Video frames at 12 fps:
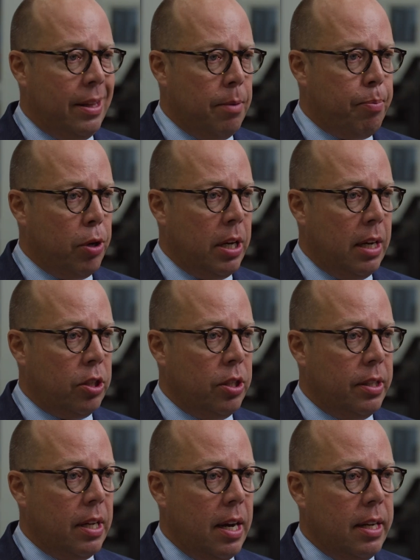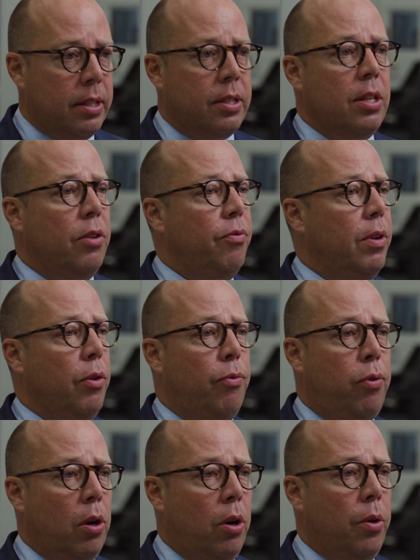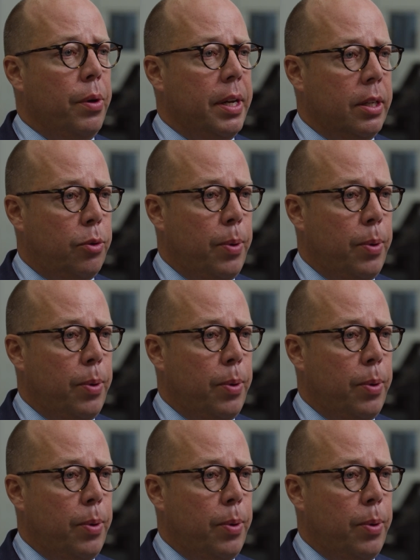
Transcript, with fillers: other production sites will follow in